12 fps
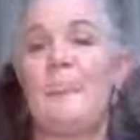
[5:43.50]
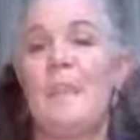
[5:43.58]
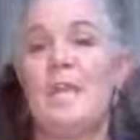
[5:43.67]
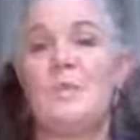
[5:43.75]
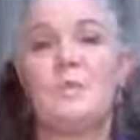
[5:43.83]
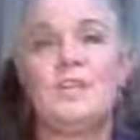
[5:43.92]

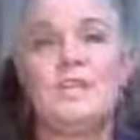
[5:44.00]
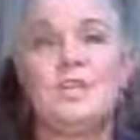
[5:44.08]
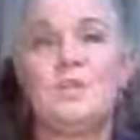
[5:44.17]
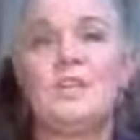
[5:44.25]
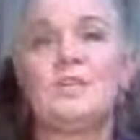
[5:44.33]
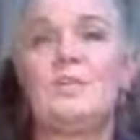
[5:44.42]
it's really
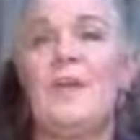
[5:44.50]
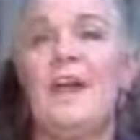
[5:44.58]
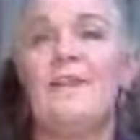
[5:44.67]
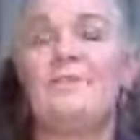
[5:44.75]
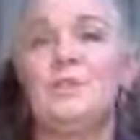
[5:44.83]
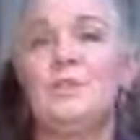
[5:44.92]
stressful. We
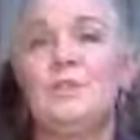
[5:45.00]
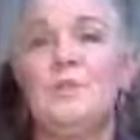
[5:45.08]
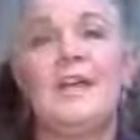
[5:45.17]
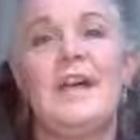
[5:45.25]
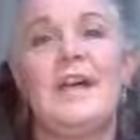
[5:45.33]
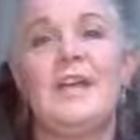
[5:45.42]
have to
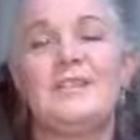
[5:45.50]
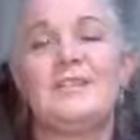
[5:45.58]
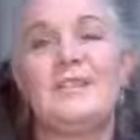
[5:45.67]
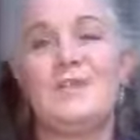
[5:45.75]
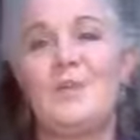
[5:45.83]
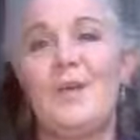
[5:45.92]
look at our
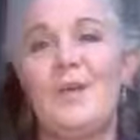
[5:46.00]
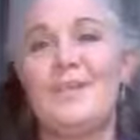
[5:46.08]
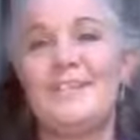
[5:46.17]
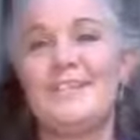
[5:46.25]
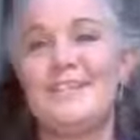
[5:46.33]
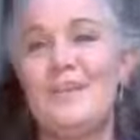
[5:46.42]

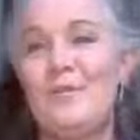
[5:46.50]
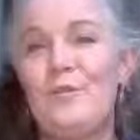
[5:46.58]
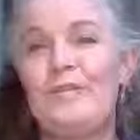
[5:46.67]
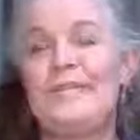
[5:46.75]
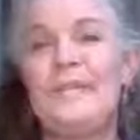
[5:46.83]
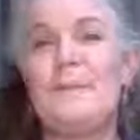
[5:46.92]
situation
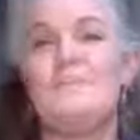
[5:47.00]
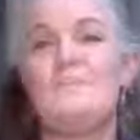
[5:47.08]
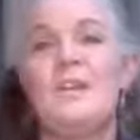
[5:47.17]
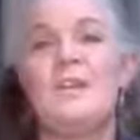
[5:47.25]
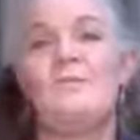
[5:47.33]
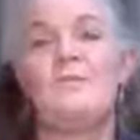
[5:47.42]
differently.
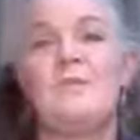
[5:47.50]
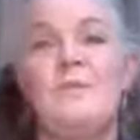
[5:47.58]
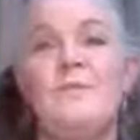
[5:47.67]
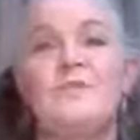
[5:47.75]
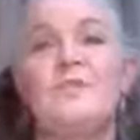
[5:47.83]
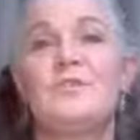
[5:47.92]
For
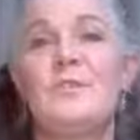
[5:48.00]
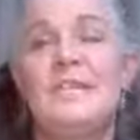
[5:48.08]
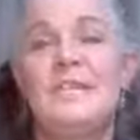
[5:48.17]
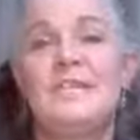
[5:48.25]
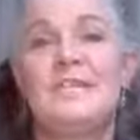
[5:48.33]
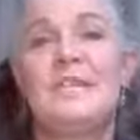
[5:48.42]
some of us, we
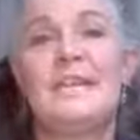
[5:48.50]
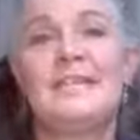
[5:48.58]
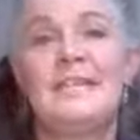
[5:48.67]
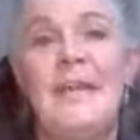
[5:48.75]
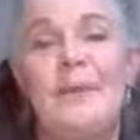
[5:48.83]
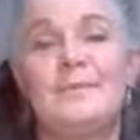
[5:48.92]
need to
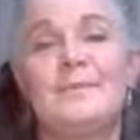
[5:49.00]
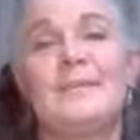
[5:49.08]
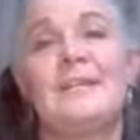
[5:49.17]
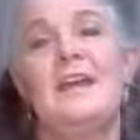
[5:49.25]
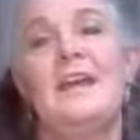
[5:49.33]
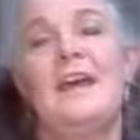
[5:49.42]
adapt
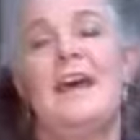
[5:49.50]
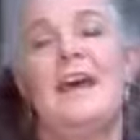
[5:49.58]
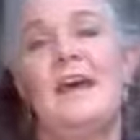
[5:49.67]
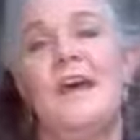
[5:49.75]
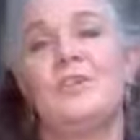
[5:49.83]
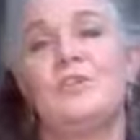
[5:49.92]

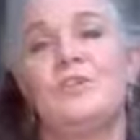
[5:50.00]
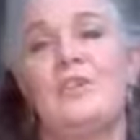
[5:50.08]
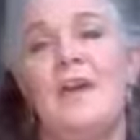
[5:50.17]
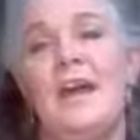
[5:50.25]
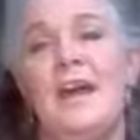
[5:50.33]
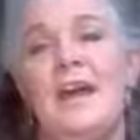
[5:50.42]
and
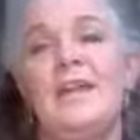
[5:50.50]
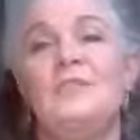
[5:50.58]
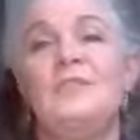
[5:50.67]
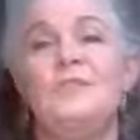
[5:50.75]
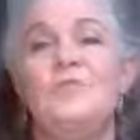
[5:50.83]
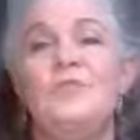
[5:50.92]
try
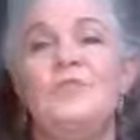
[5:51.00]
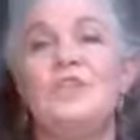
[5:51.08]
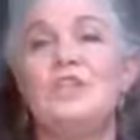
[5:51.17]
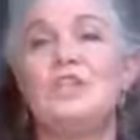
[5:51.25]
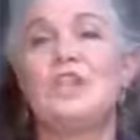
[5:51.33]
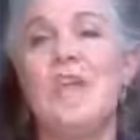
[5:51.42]
and move
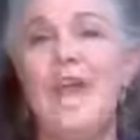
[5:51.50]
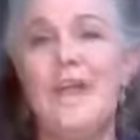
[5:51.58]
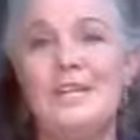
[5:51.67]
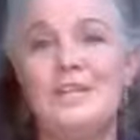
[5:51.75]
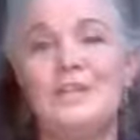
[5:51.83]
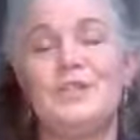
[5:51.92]
and
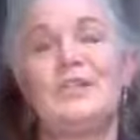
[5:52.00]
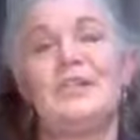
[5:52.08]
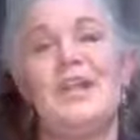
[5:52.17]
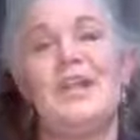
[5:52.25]
change